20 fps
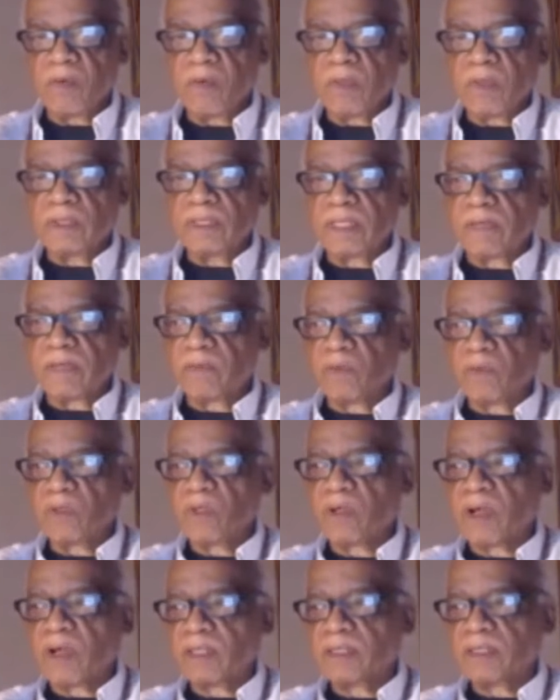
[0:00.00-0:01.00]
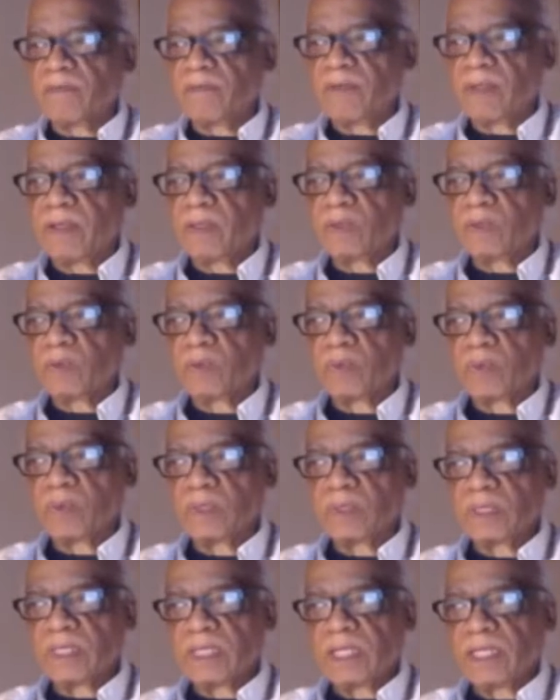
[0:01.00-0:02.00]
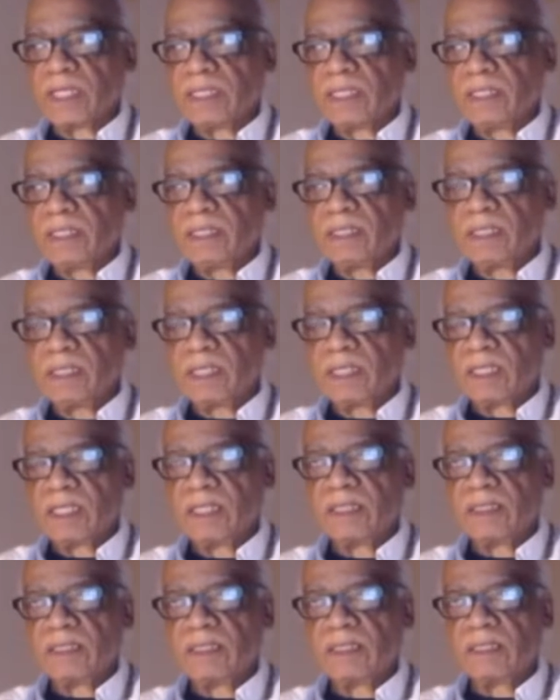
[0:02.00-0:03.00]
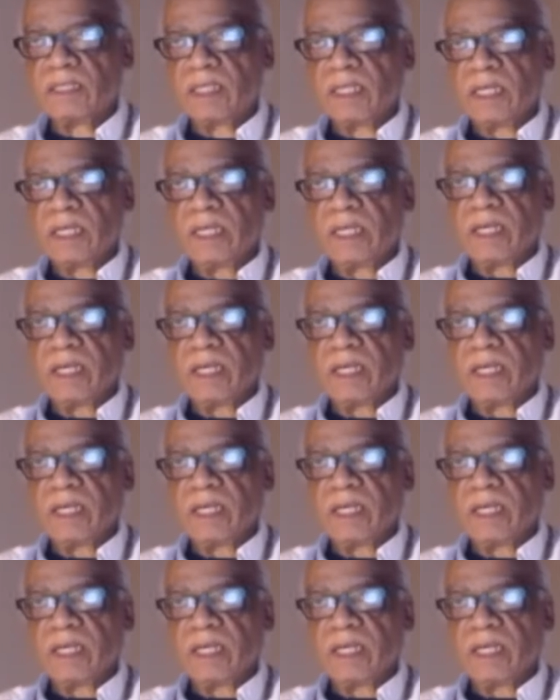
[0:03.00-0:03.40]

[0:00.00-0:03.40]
Once that root cause event was cleansed,